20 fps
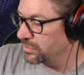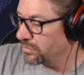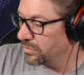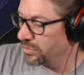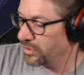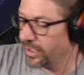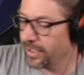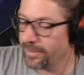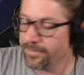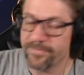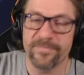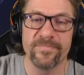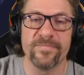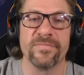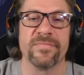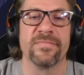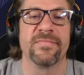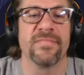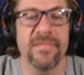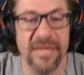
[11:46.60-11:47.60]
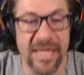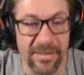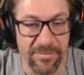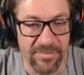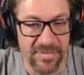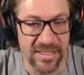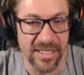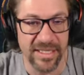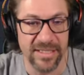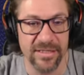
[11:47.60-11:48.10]
Okay. At
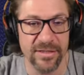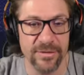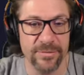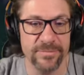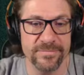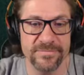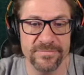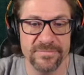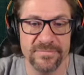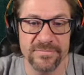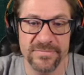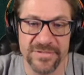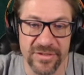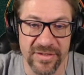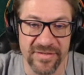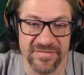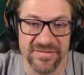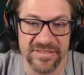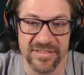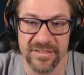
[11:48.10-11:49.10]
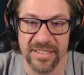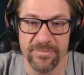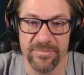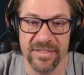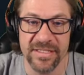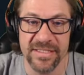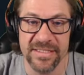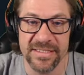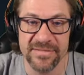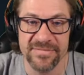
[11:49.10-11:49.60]
midnight, though, so I've still got
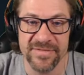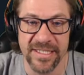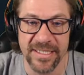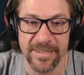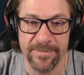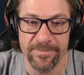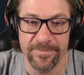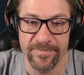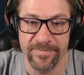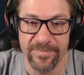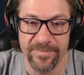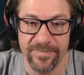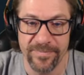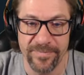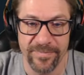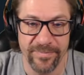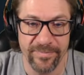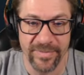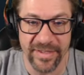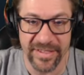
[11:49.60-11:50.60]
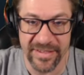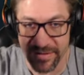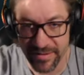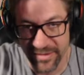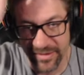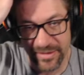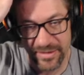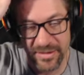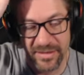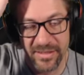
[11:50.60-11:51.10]
plenty of time. But
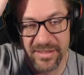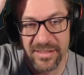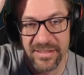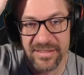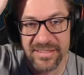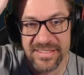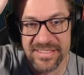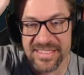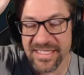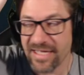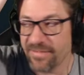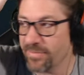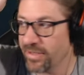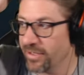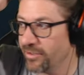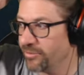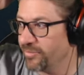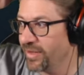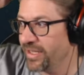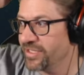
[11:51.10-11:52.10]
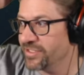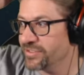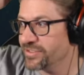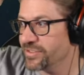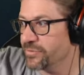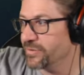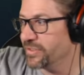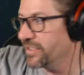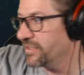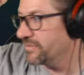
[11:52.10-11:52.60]
at least I got my reminders
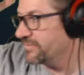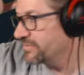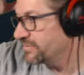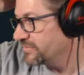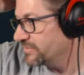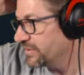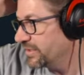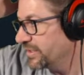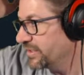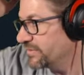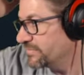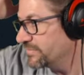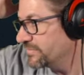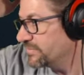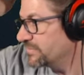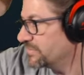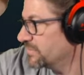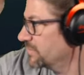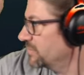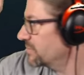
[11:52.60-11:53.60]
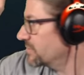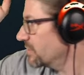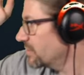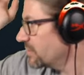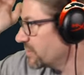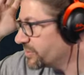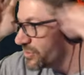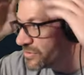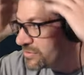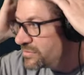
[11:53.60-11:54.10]
going off, right? Oh,
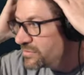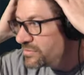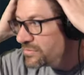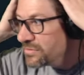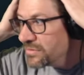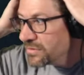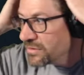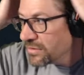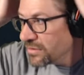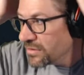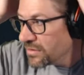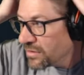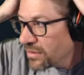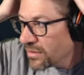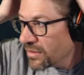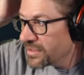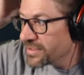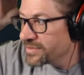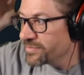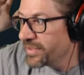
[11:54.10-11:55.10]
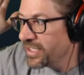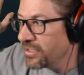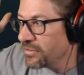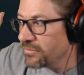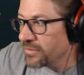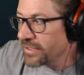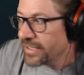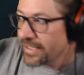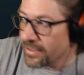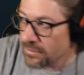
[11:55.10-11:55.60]
gosh. Is my hair
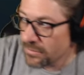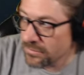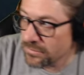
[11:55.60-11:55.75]
okay?